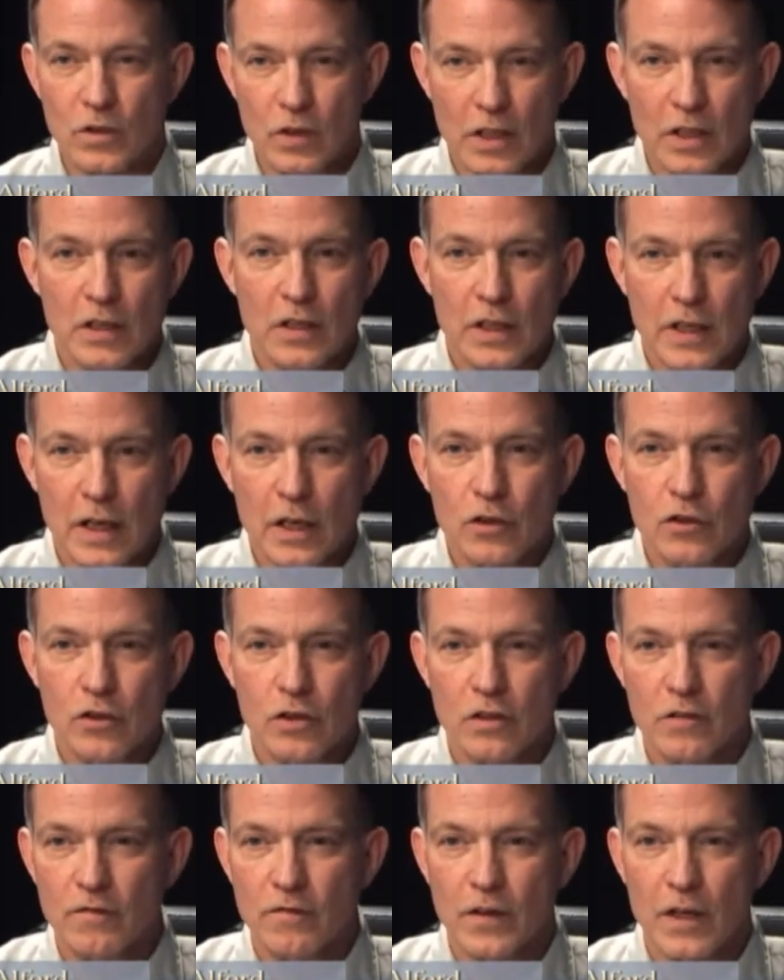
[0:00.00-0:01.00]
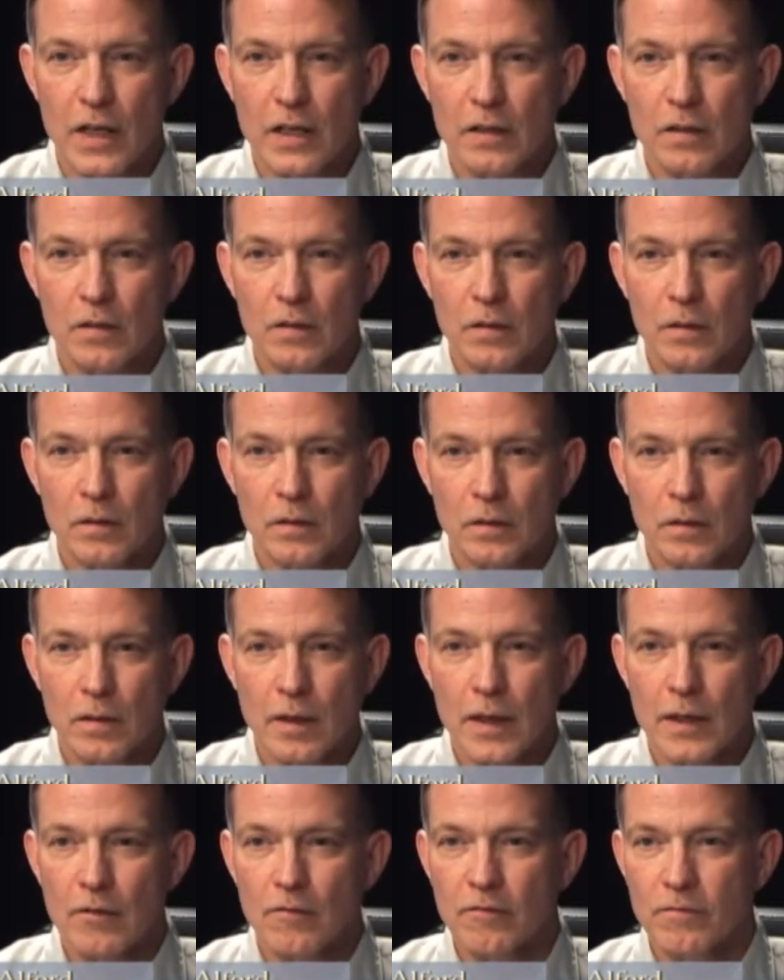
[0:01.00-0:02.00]
was an indication of that
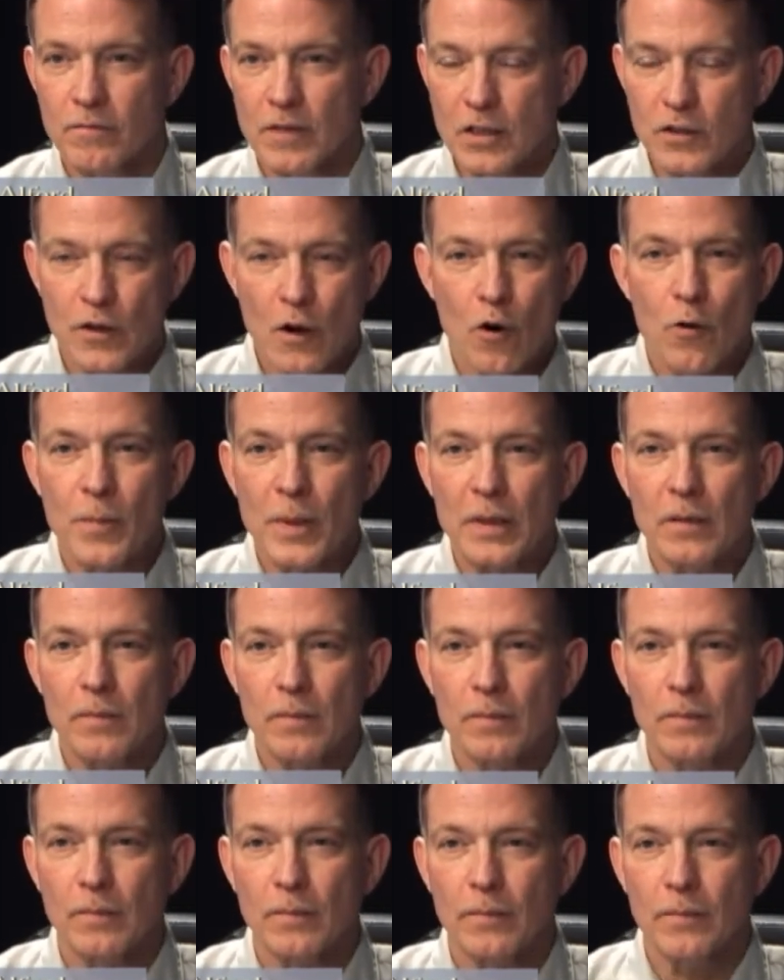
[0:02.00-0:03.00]
kind of atonement?